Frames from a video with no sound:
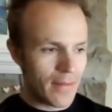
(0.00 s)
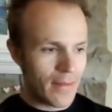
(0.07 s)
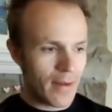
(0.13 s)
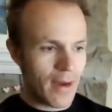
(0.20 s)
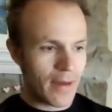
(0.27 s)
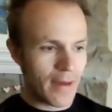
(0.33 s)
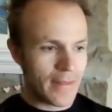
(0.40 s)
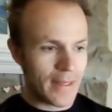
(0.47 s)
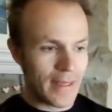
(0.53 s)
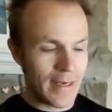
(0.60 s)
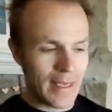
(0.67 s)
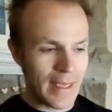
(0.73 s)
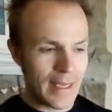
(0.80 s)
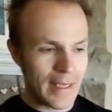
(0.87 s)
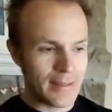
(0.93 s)

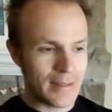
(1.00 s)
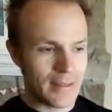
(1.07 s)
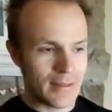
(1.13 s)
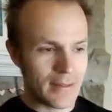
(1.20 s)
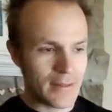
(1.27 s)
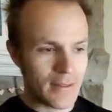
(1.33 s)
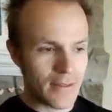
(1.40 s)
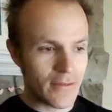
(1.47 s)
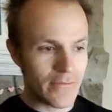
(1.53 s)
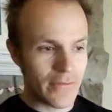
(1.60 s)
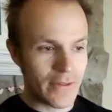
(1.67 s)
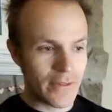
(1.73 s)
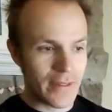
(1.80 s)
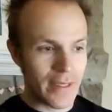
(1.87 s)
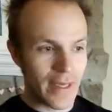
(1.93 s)
authentication server
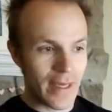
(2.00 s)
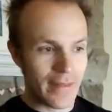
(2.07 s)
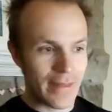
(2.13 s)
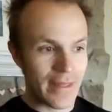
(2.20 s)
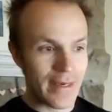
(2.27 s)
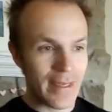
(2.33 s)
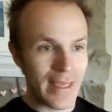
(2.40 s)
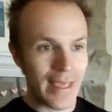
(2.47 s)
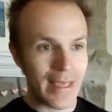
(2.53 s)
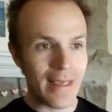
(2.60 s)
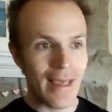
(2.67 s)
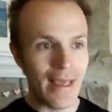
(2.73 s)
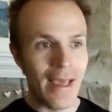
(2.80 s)
to authenticate,